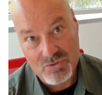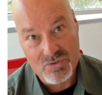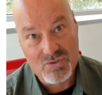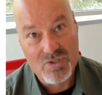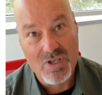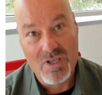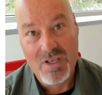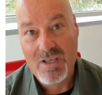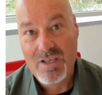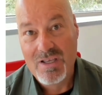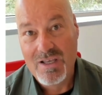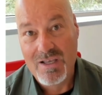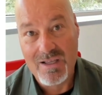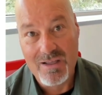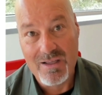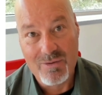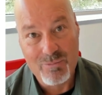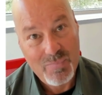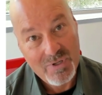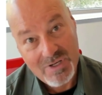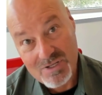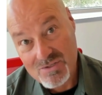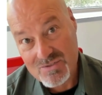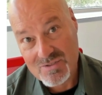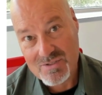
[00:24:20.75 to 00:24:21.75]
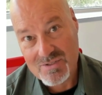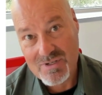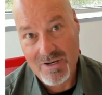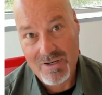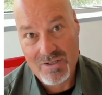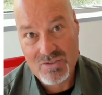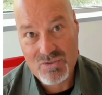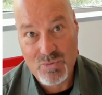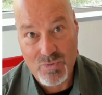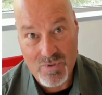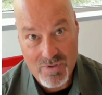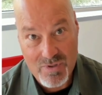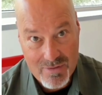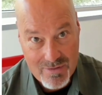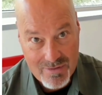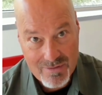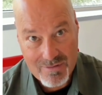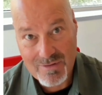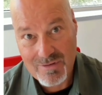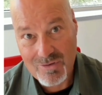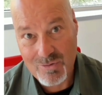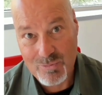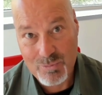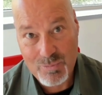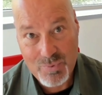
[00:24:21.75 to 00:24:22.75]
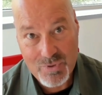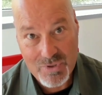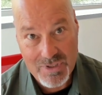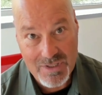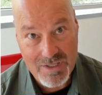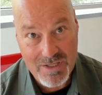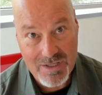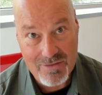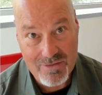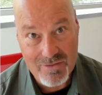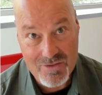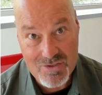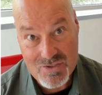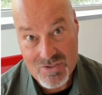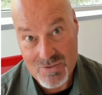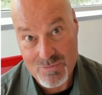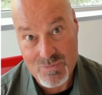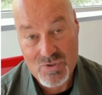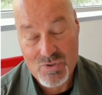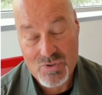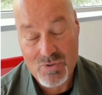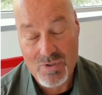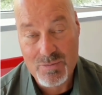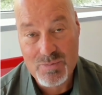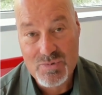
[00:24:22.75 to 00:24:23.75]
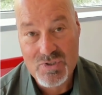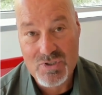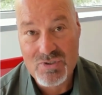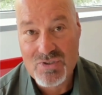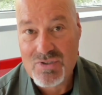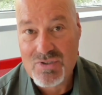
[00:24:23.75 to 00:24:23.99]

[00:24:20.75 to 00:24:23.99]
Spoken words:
tutorials, but it starts with completing the subscription.